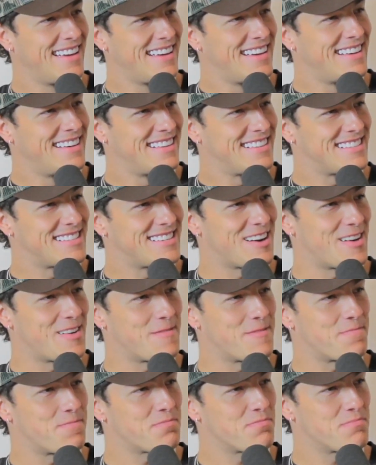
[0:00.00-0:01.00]
you know.
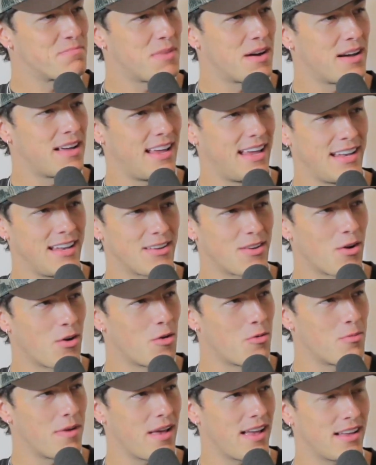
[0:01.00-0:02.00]
So, but end
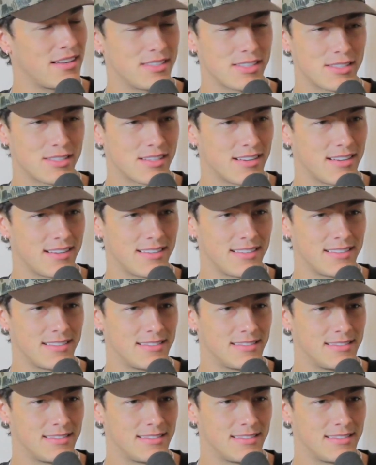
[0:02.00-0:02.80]
goal, man, just uh,